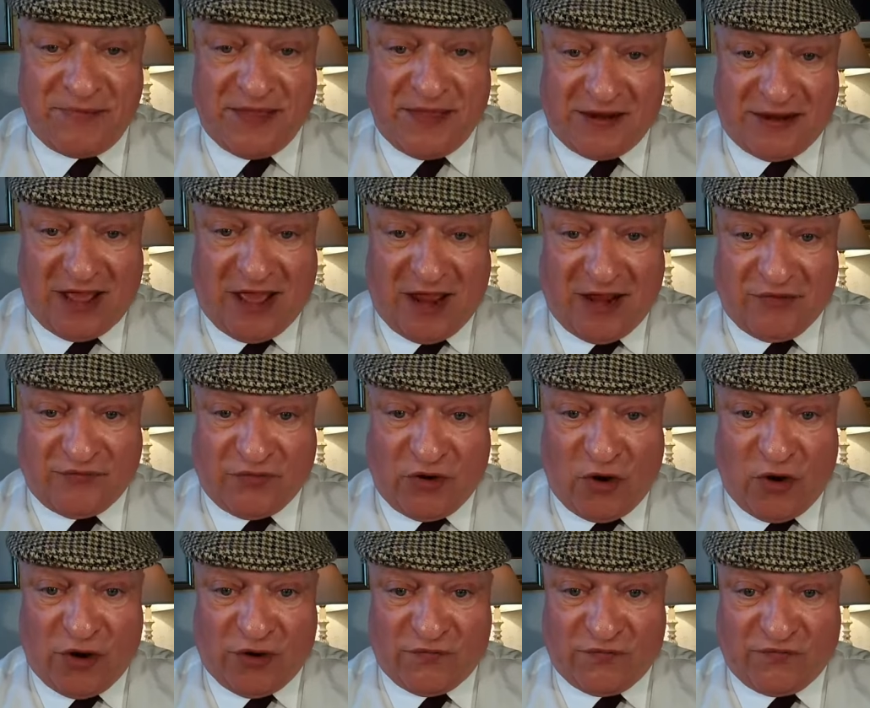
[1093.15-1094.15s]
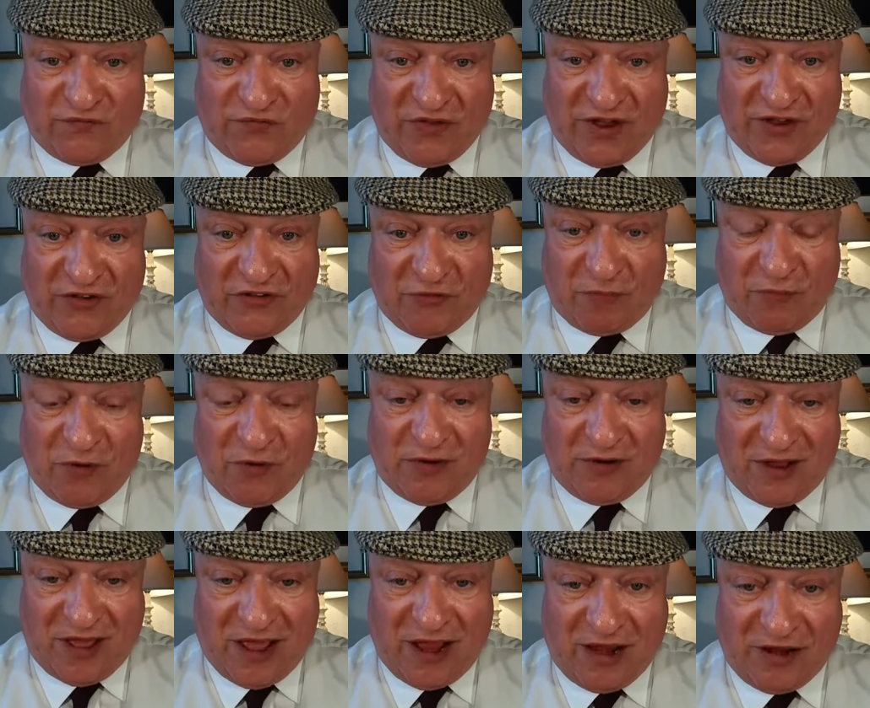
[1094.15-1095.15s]
live on Facebook
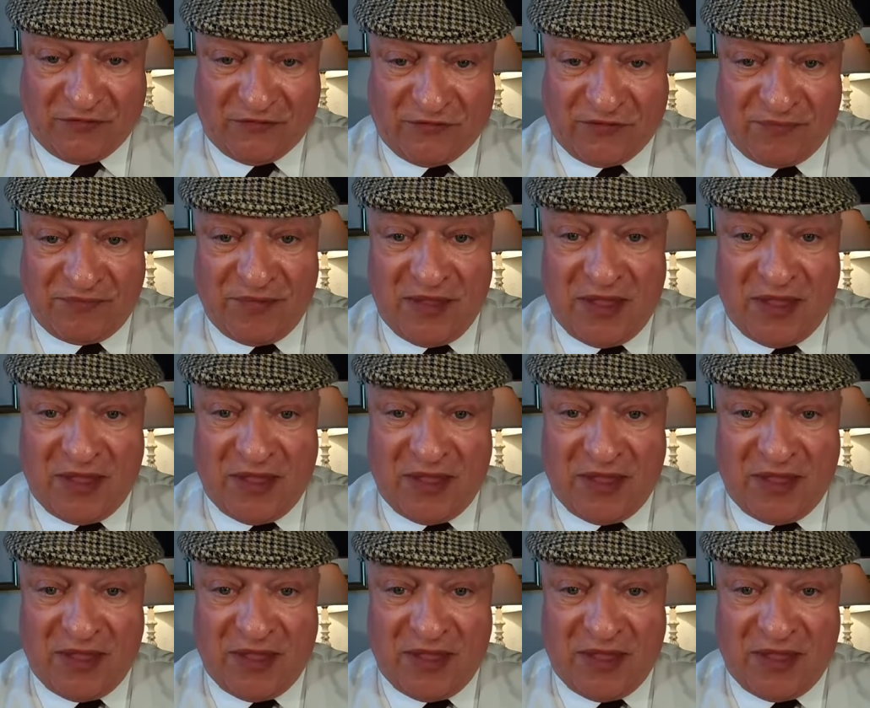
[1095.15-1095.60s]
Live.